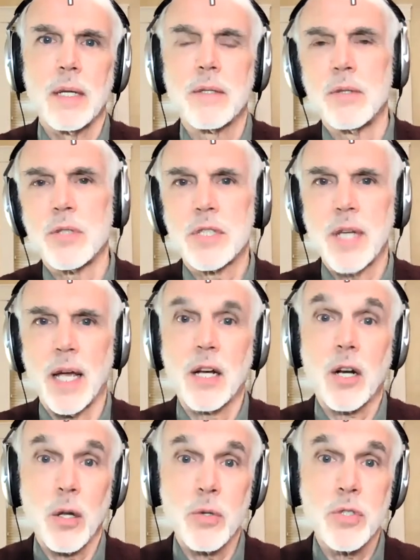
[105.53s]
to stay
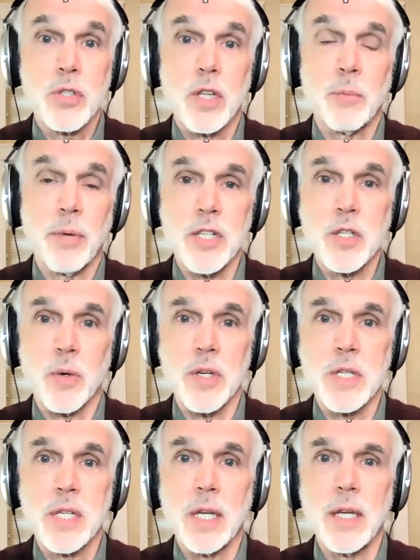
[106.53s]
close to the pitch we're
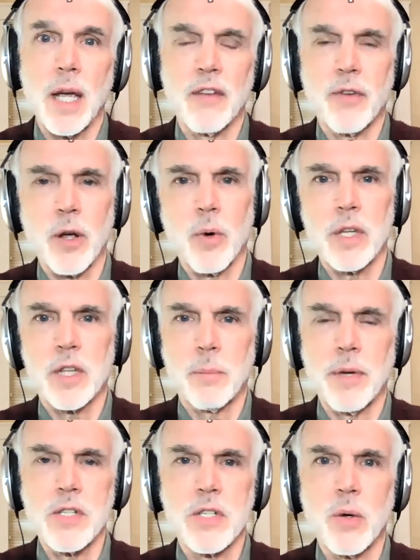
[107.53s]
singing if we want the
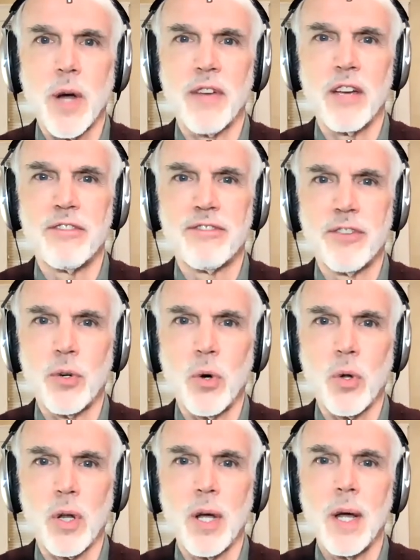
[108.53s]
pitch to have a
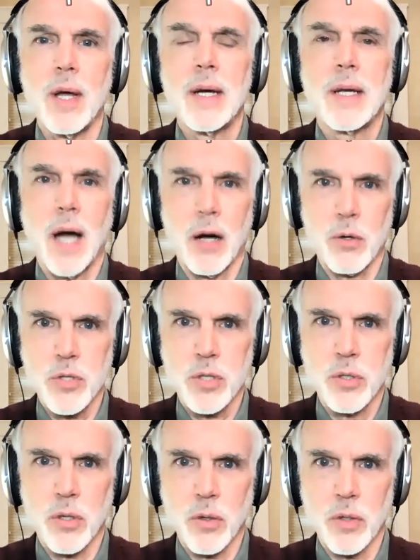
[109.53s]
full
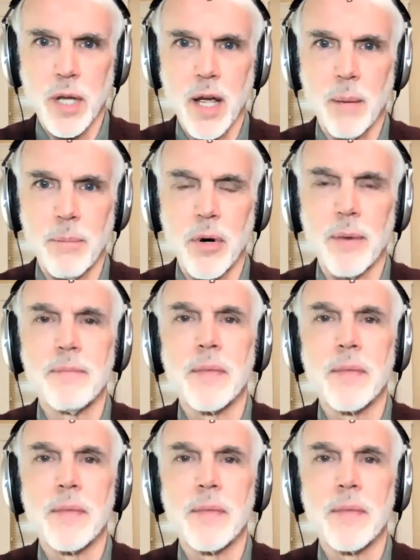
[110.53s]
chiaroscuro timbre.